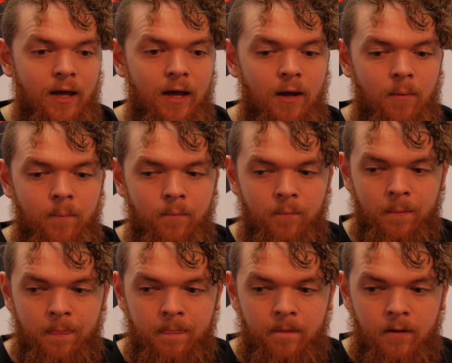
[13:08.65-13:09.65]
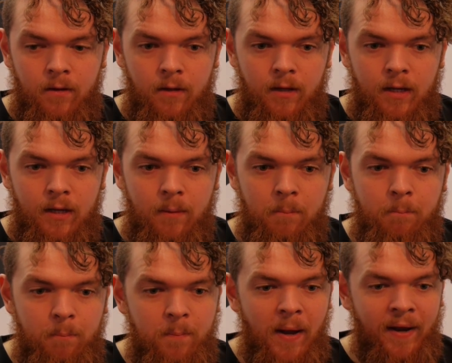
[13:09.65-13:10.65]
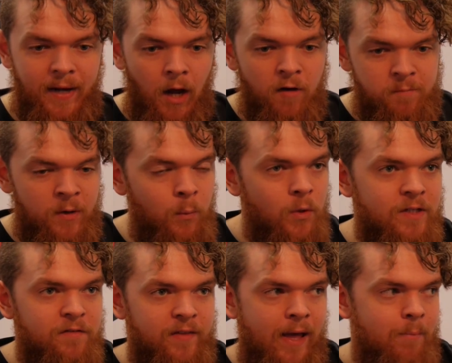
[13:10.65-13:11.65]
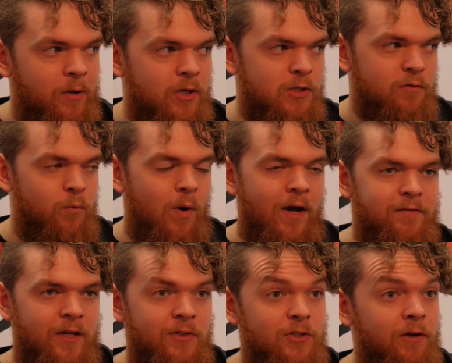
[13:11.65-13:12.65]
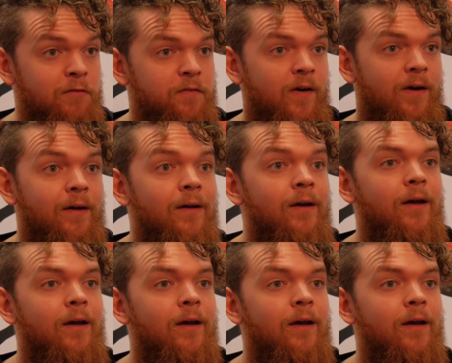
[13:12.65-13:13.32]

And I've been awarded for that because of what I've done so far.